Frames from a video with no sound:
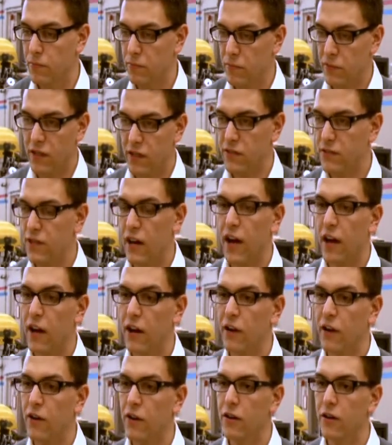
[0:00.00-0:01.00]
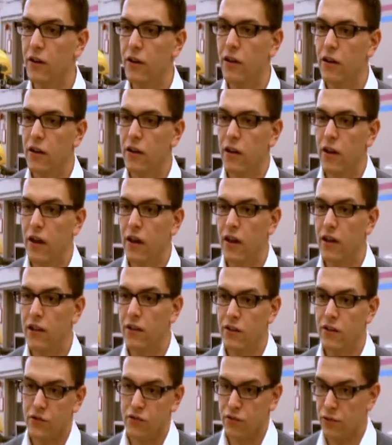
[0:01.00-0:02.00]
the entire uh,
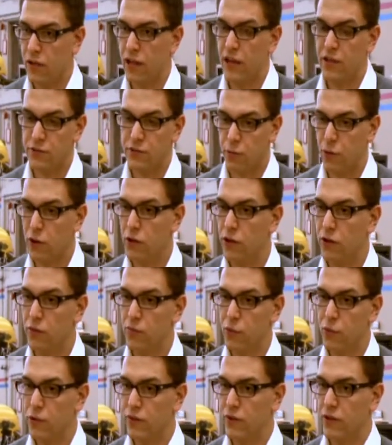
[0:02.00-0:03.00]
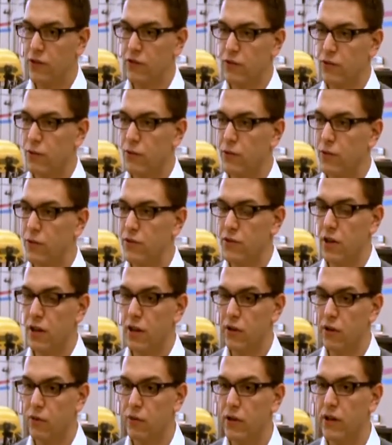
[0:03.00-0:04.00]
industrialized world moving towards
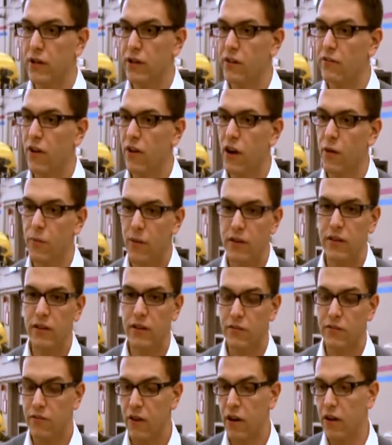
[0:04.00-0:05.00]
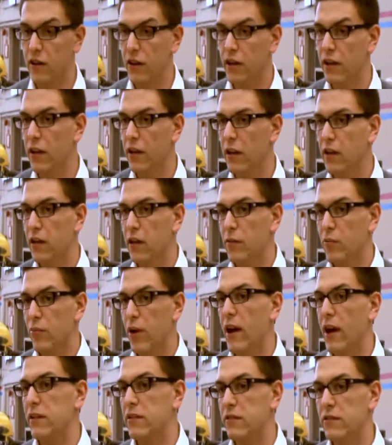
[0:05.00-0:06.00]
uh, green, environmentally friendly
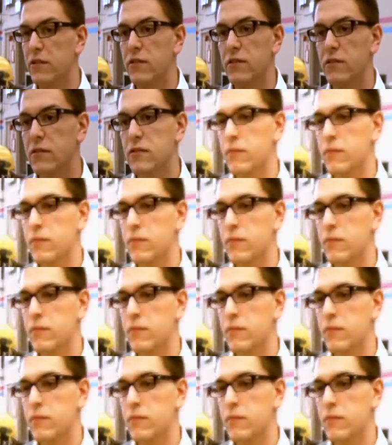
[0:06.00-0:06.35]
practices.